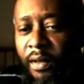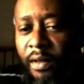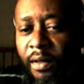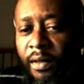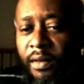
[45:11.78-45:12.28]

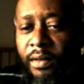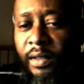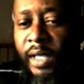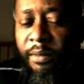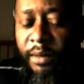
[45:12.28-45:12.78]
write up your
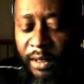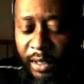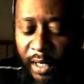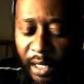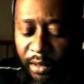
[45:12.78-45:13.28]

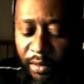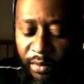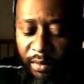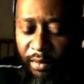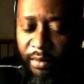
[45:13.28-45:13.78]
citation,
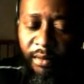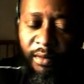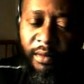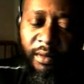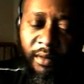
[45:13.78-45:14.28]

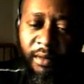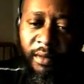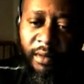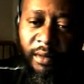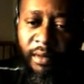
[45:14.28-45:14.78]

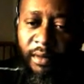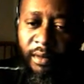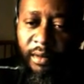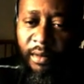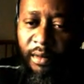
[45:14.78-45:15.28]
and we're gonna
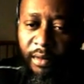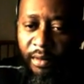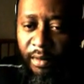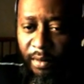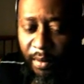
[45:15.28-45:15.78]

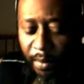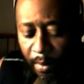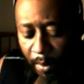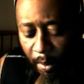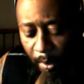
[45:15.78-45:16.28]
get you
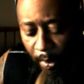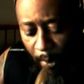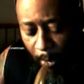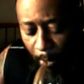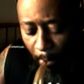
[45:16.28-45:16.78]

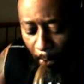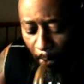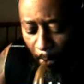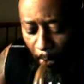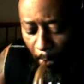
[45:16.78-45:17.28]
transported to
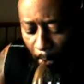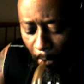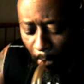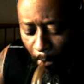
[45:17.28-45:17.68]
the